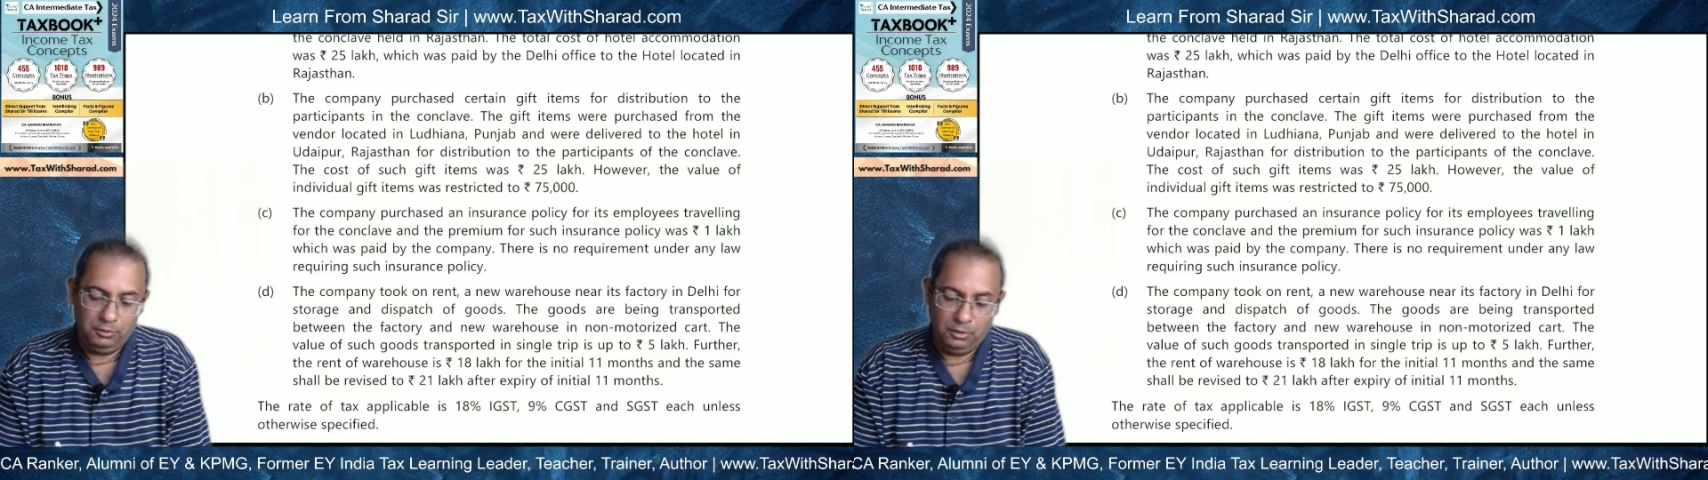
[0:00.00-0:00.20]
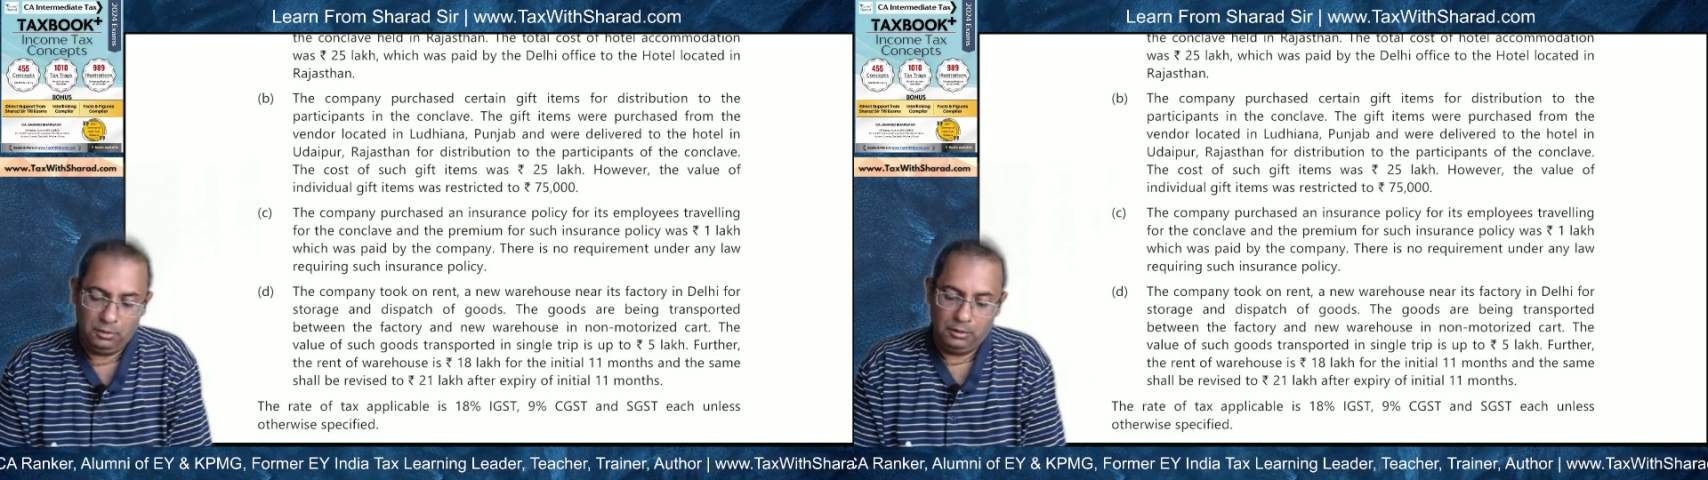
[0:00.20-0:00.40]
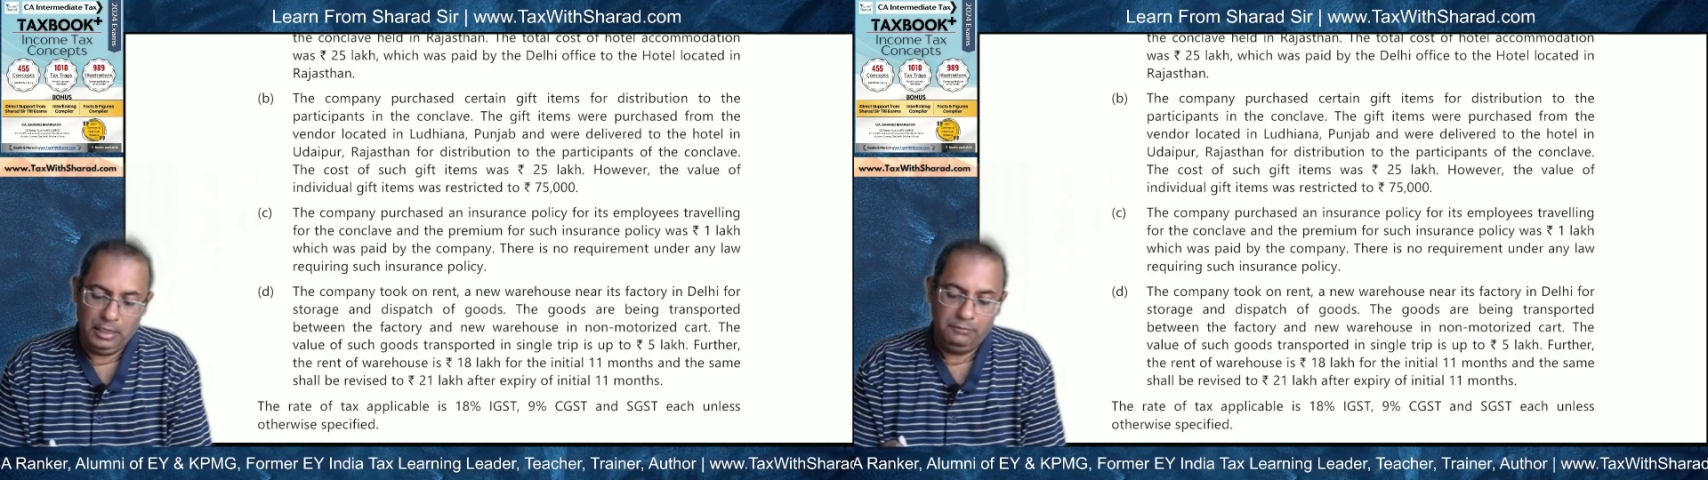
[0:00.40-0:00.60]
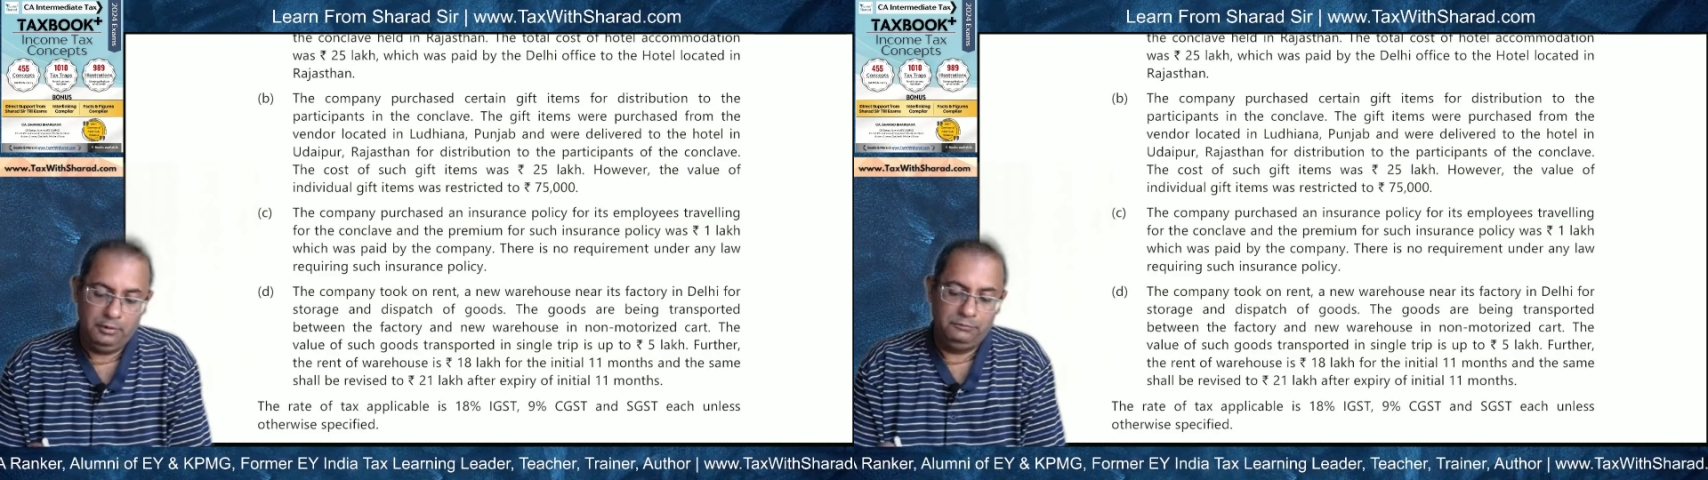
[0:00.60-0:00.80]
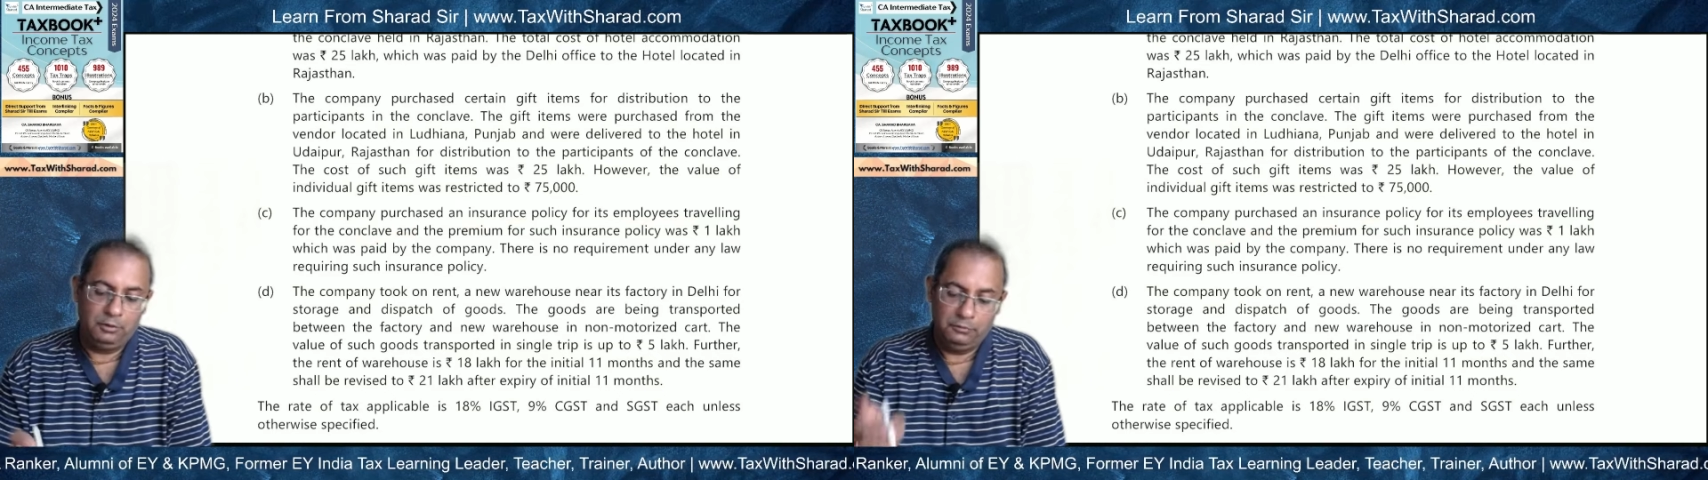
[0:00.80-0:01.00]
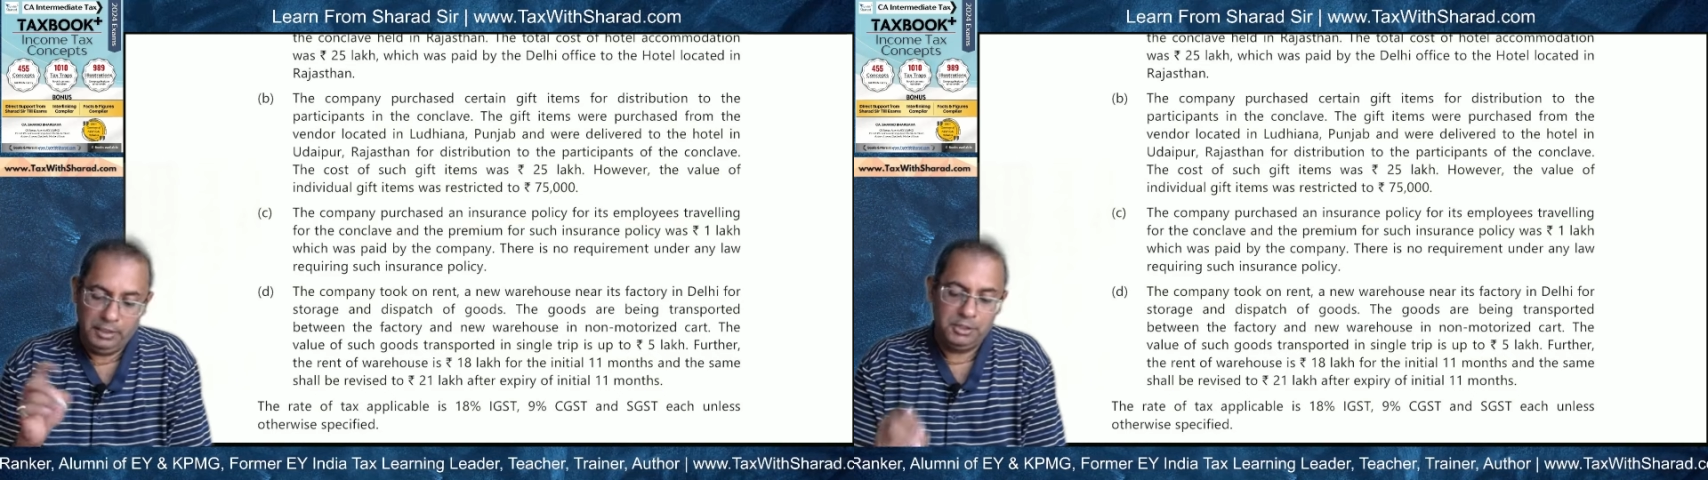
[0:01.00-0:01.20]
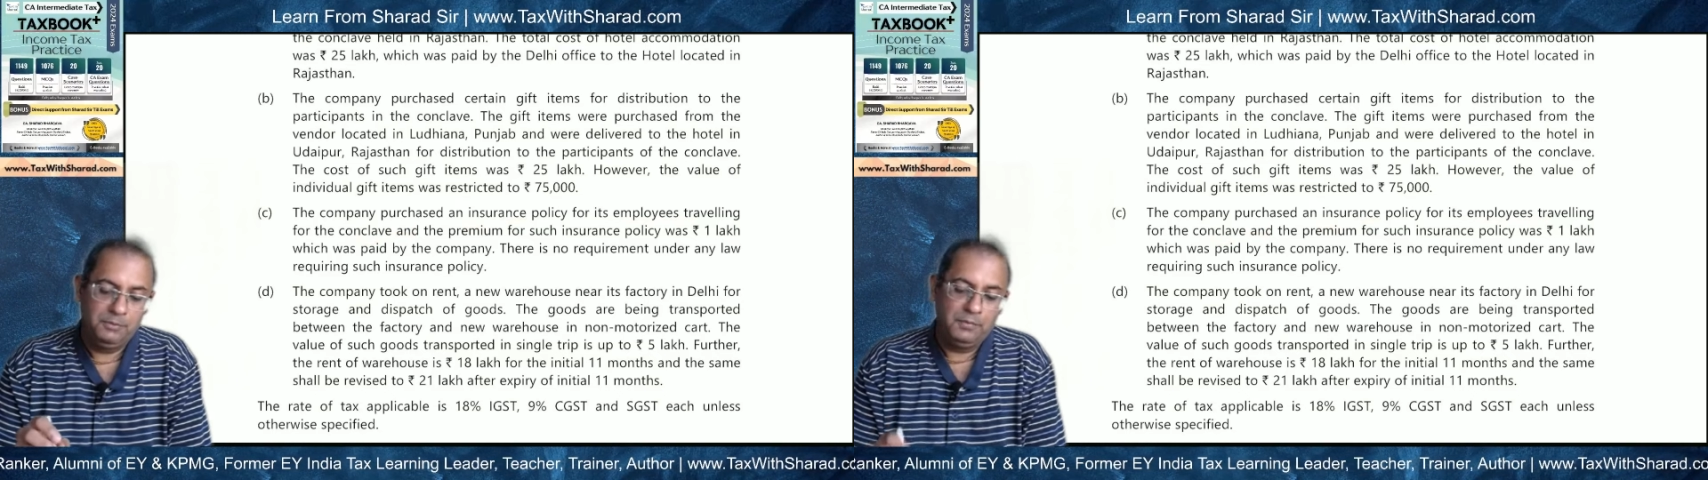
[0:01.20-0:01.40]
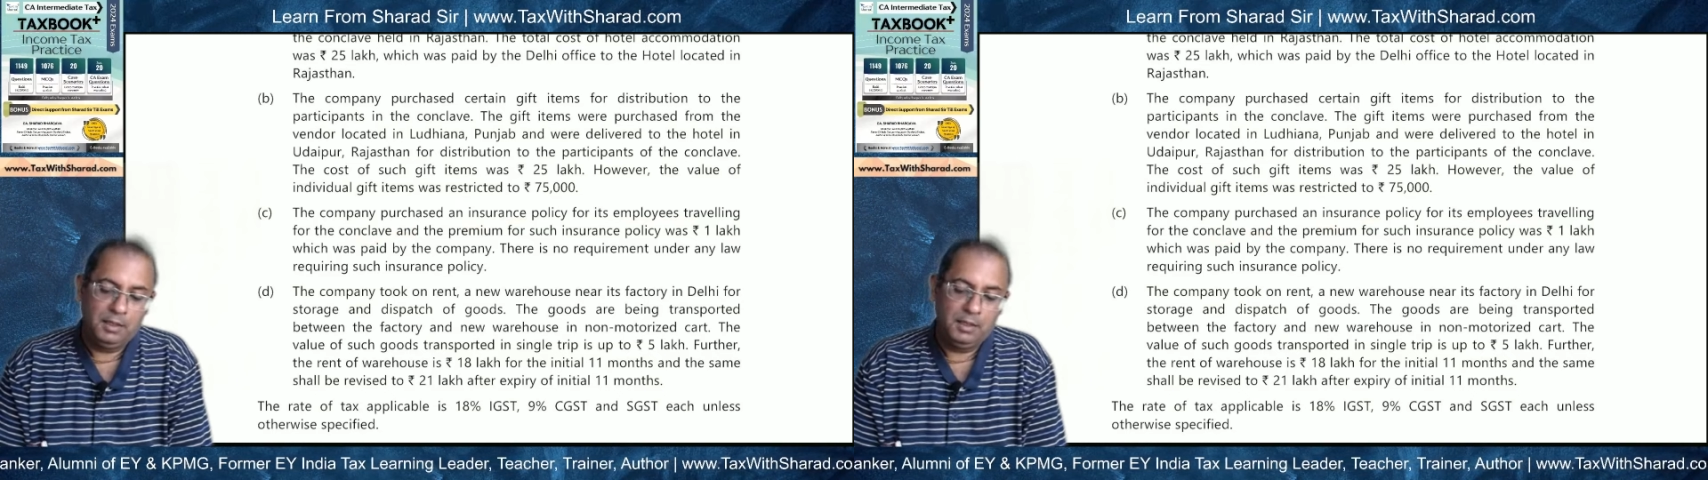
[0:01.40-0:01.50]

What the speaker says: to the conclave, and for which